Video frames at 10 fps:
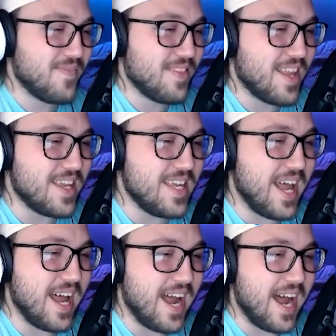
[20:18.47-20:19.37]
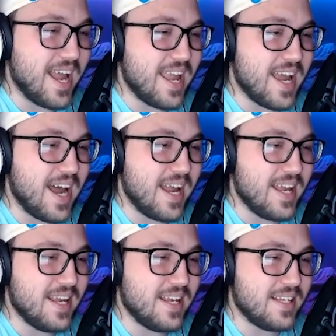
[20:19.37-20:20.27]
Yeah,
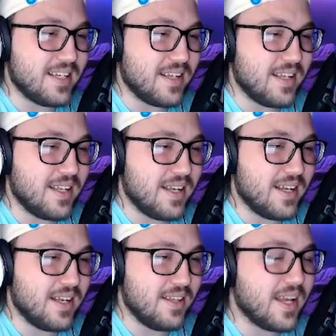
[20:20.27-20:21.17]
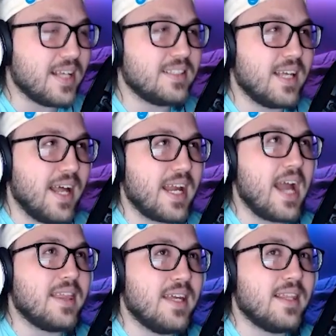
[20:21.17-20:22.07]
I like I said, like I
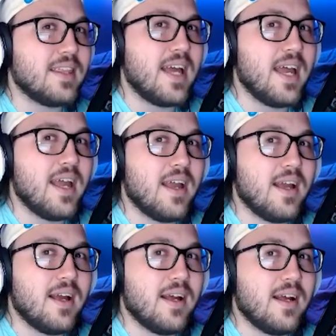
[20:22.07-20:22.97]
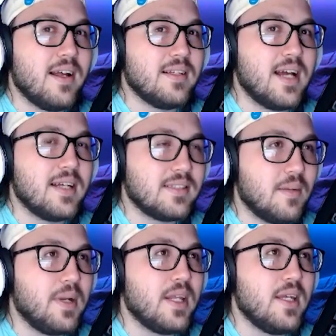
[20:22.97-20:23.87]
think that as
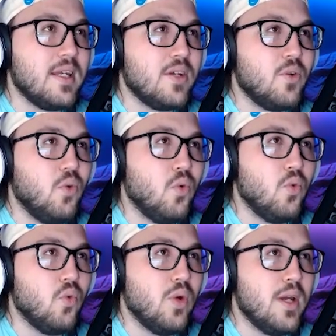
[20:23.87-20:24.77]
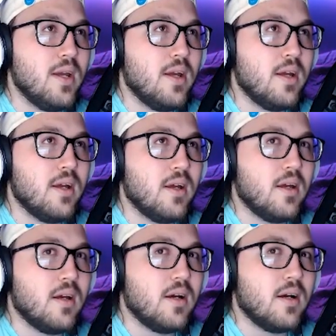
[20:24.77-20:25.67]
somebody who
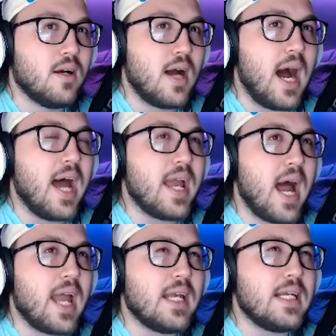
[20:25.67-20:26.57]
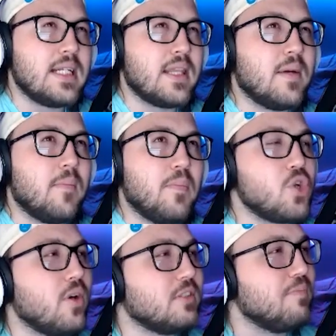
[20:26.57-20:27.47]
the
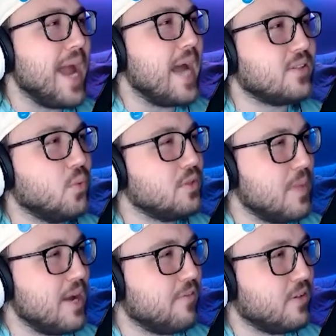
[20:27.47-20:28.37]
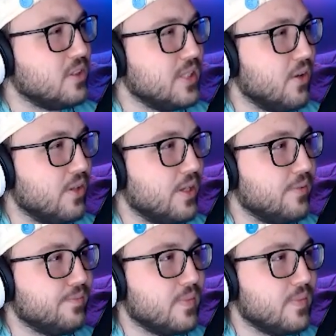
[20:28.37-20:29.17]
Majora's Mask was my first Zelda.